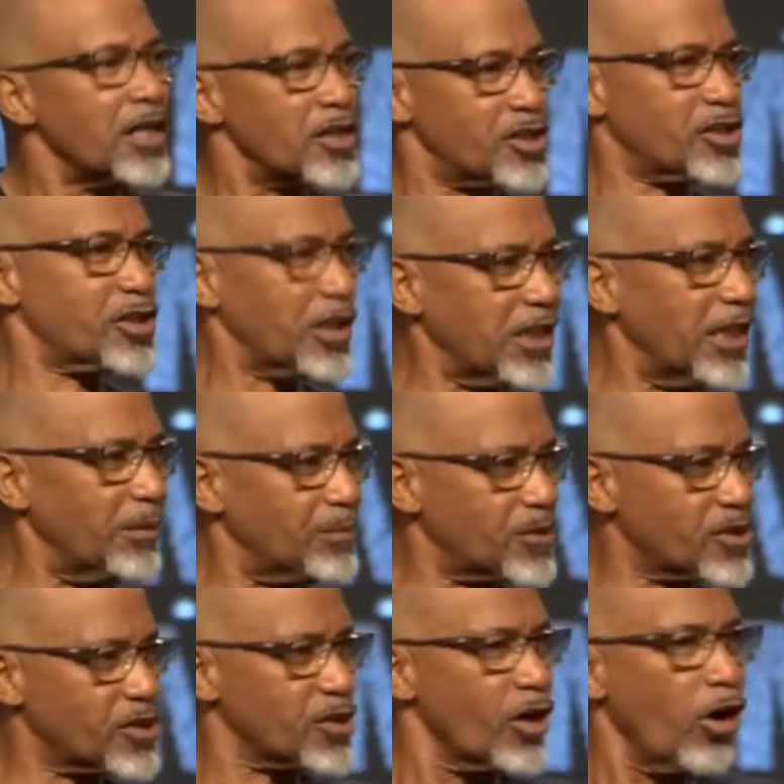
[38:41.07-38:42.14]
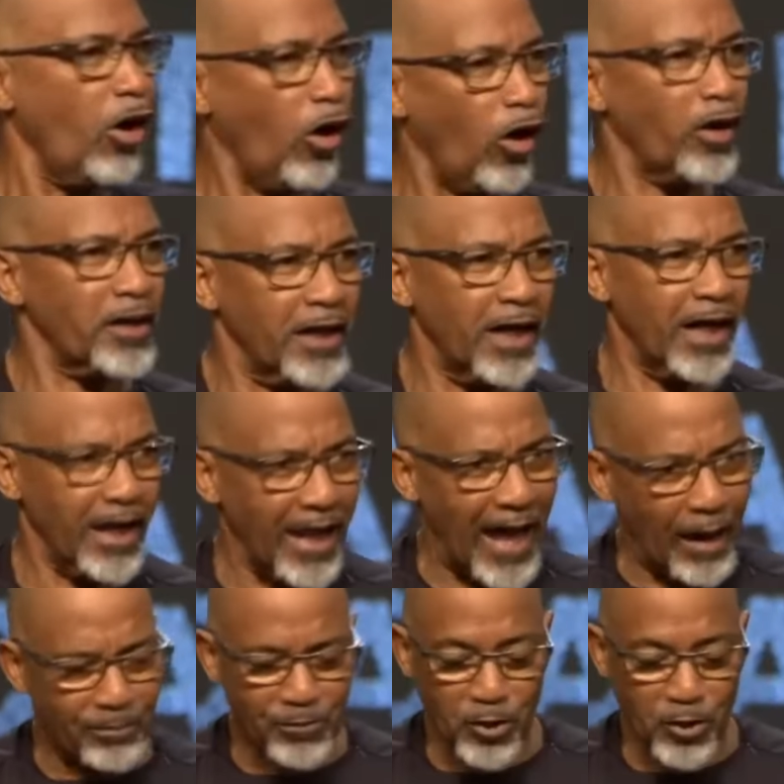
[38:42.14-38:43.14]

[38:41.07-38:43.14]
sleeps on her lap,